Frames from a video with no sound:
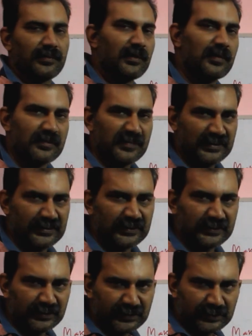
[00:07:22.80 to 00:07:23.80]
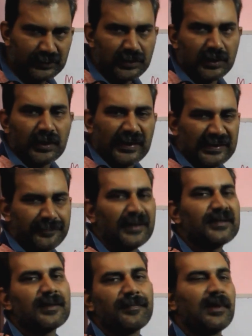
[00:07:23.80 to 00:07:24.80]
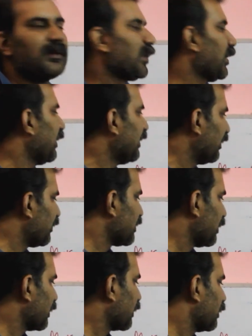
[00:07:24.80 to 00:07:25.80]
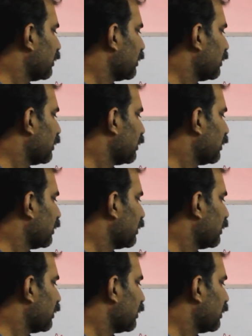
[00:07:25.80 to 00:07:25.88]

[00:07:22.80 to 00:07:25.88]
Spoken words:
double word make sentences. It depends upon the individual